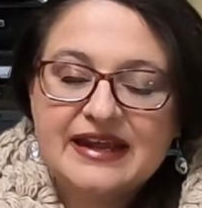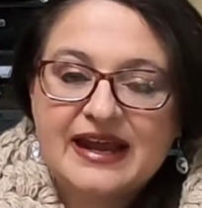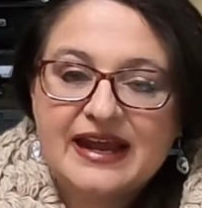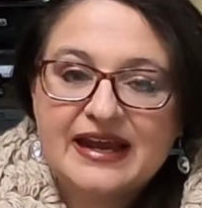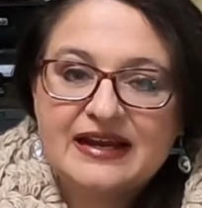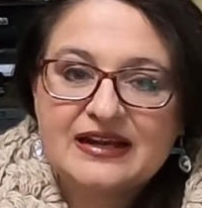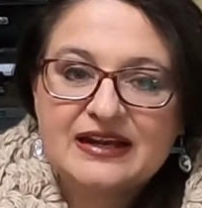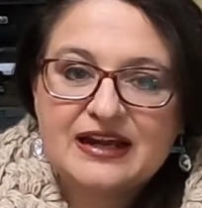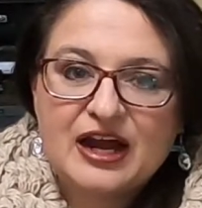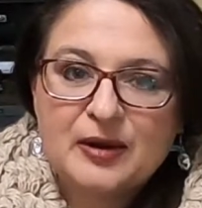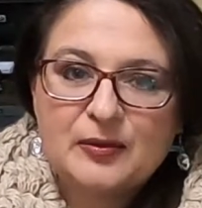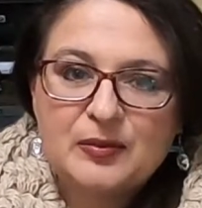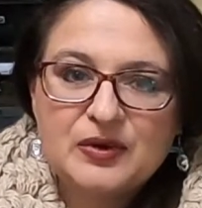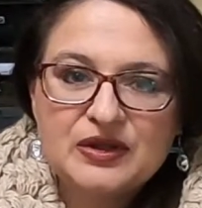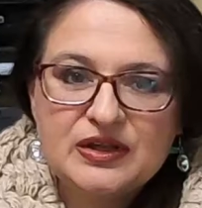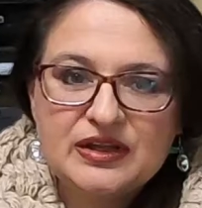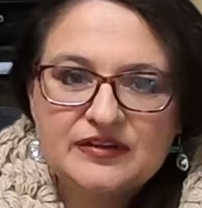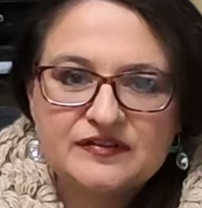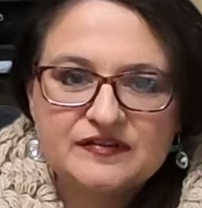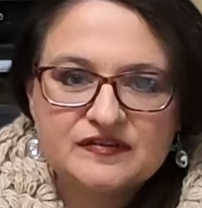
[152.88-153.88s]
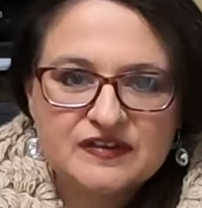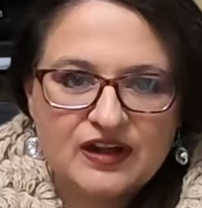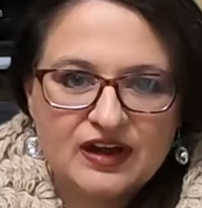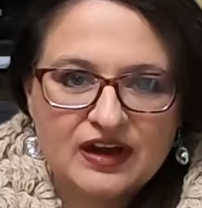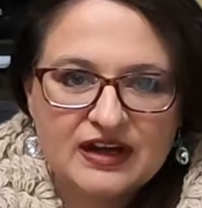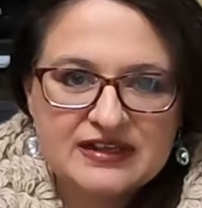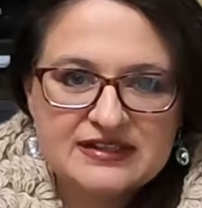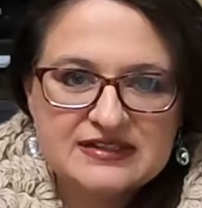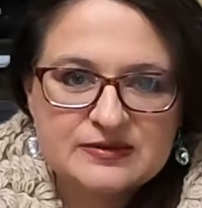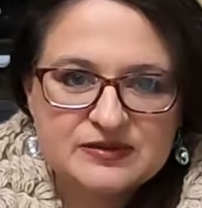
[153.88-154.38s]
They had a couple of
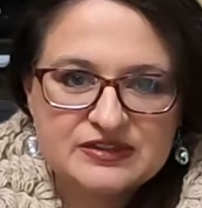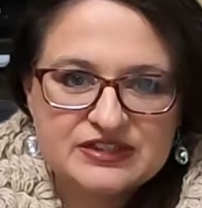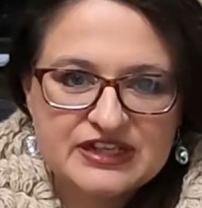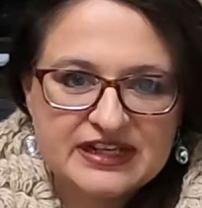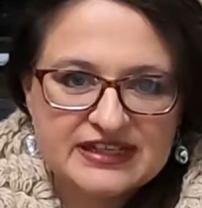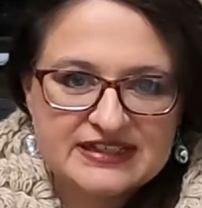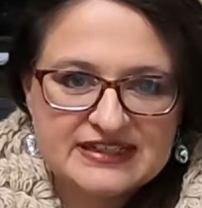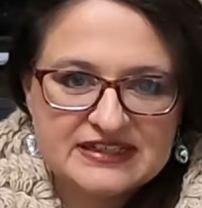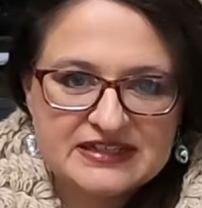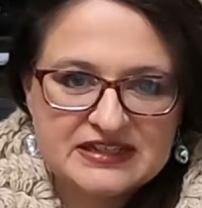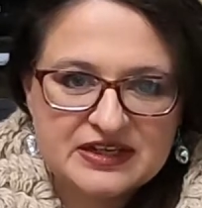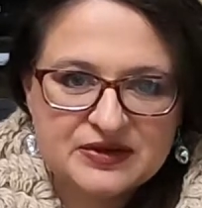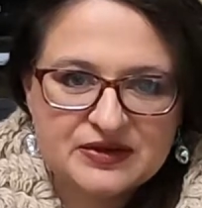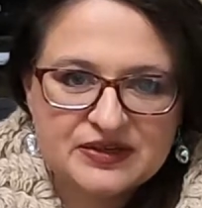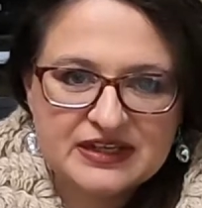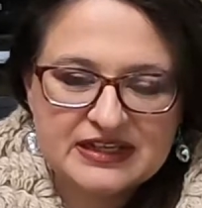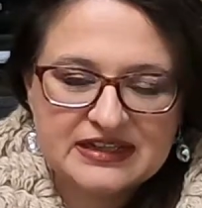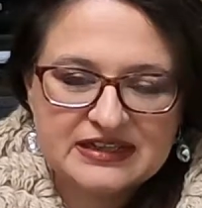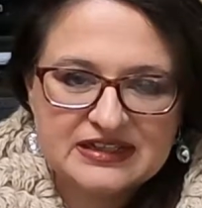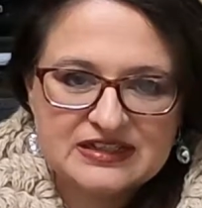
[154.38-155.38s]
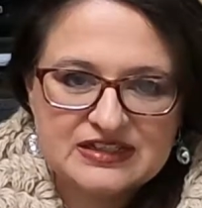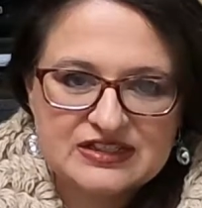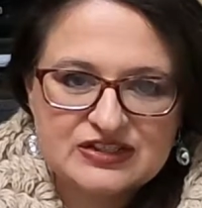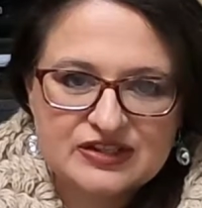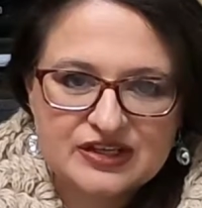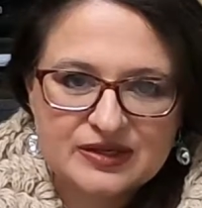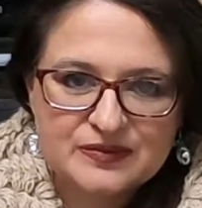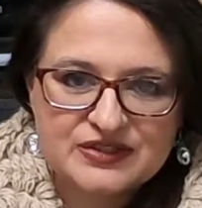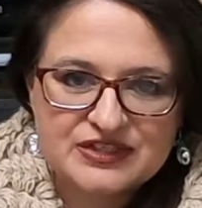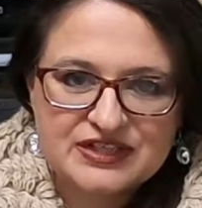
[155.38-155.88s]
flaws, which I did note in the
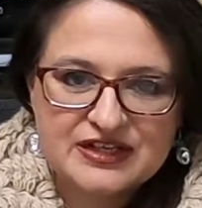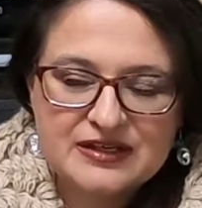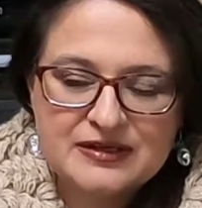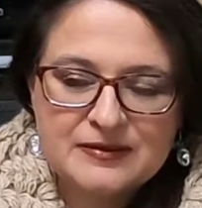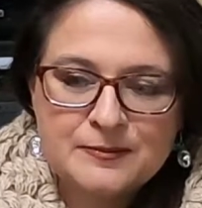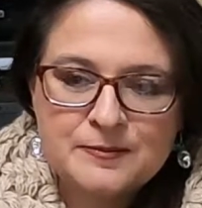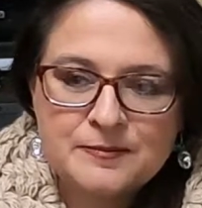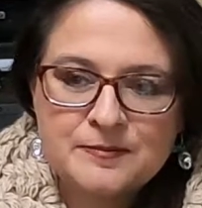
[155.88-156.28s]
description.